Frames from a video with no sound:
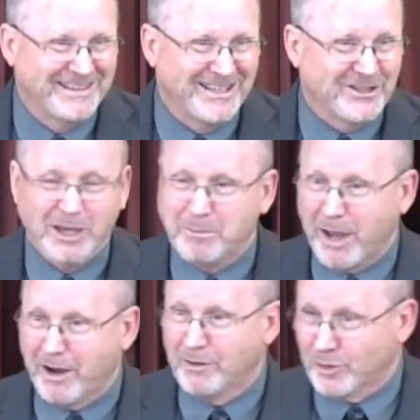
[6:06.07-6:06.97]
You see,
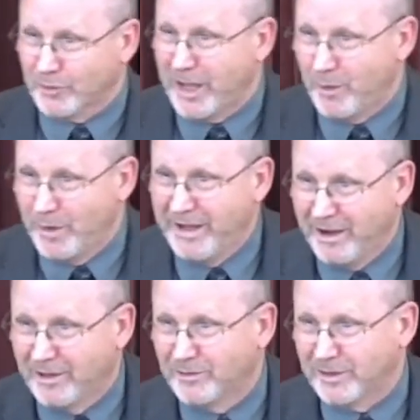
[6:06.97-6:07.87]
parents are that way,
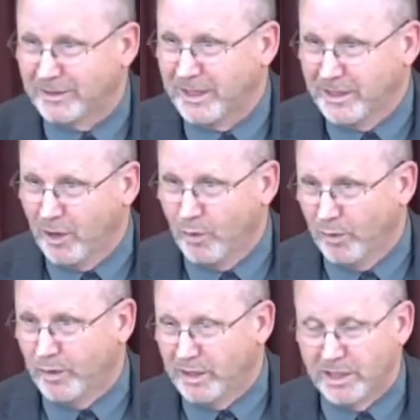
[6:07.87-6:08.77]
aren't they? They know what
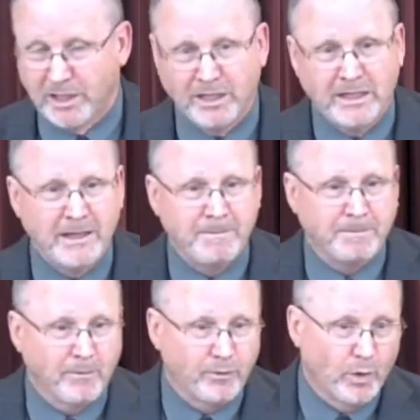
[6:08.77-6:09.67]
we need
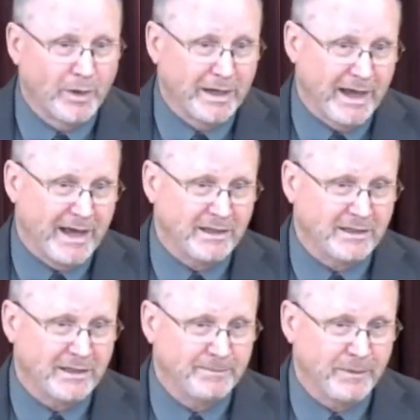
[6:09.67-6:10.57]
before we ask.
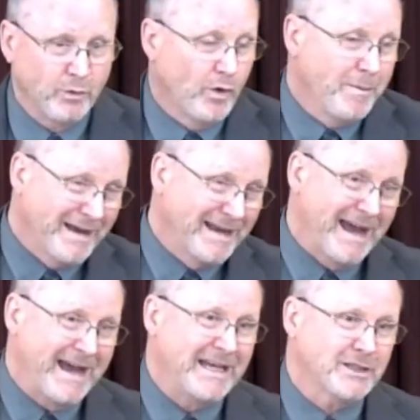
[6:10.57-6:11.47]
We may
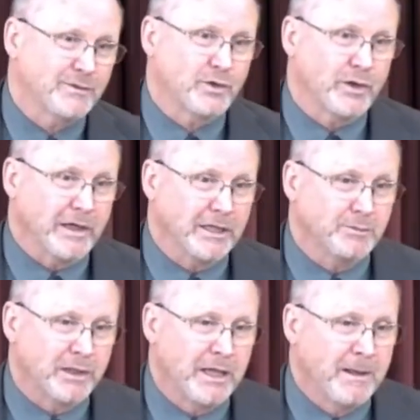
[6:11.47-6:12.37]
ask for things,
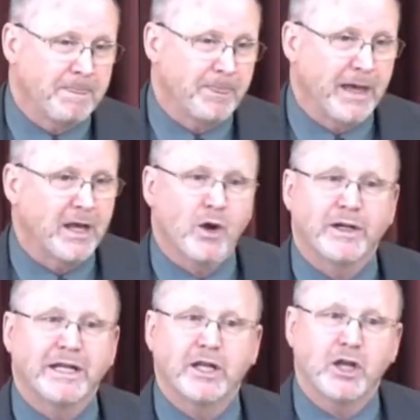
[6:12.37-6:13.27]
but they
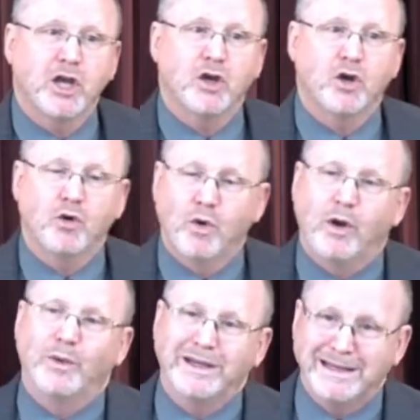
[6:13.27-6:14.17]
already know
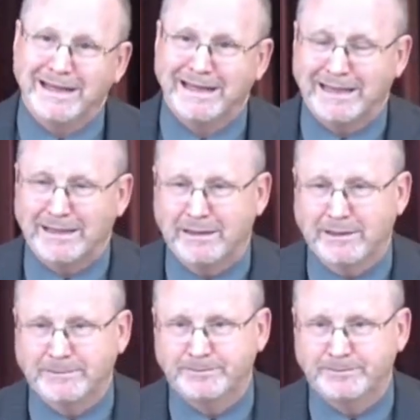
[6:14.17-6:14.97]
what we need.